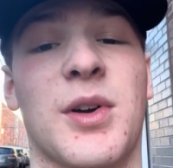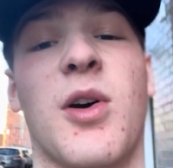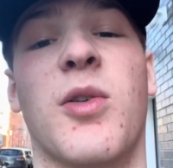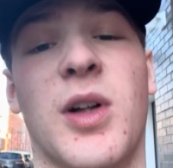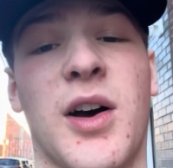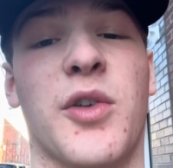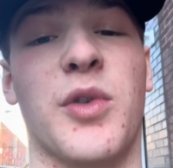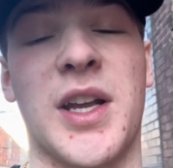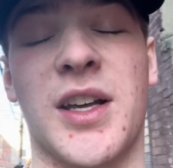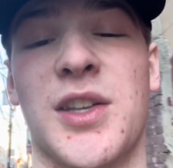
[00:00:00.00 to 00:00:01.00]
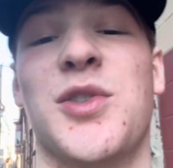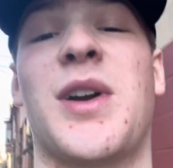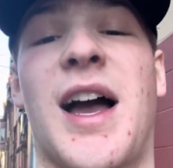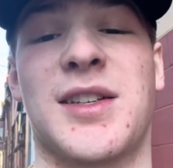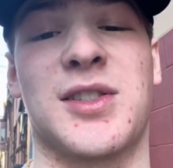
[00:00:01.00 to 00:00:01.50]
Gola Arena. You
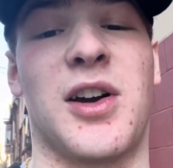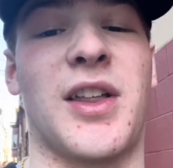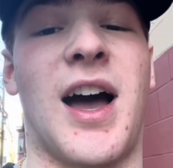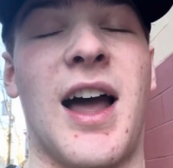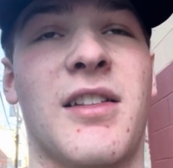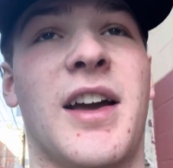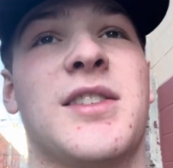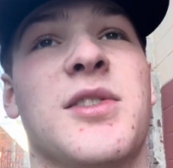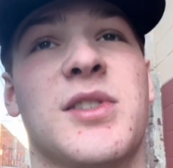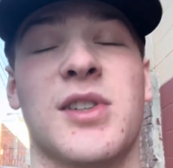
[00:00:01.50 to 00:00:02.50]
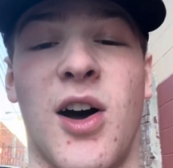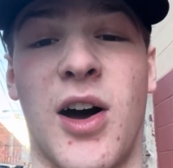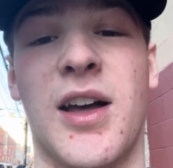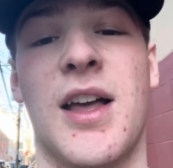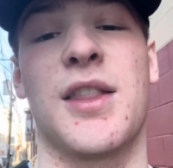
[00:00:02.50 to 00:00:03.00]
guys saw the highlights. You
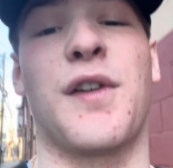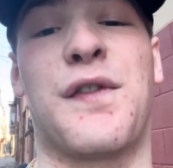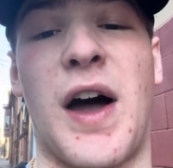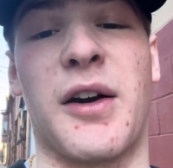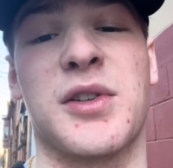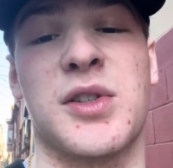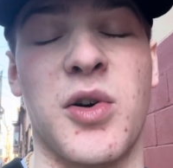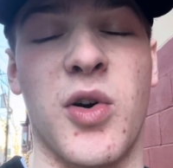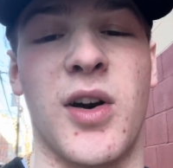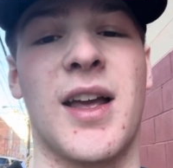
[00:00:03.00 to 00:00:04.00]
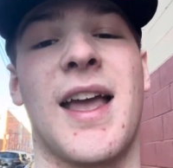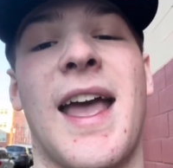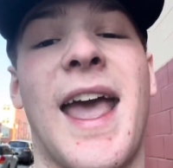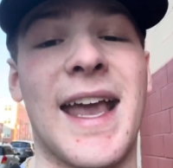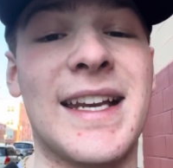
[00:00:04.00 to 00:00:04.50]
saw the final score,
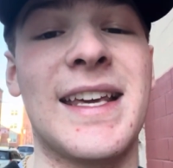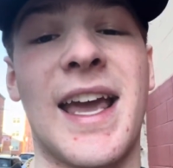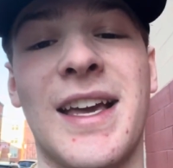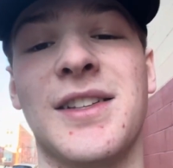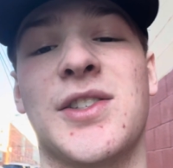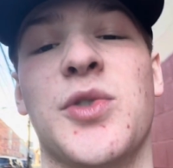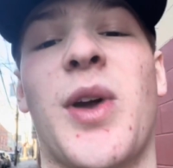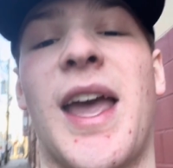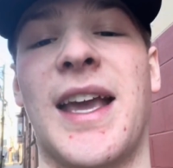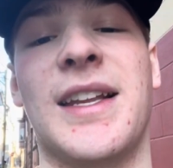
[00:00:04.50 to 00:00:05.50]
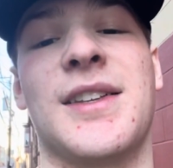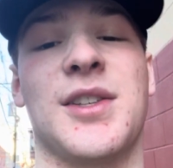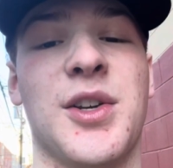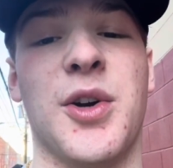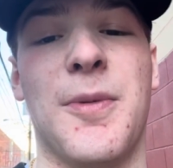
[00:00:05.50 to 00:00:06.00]
88 to
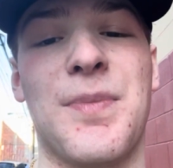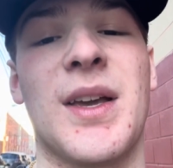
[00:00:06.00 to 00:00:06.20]
82.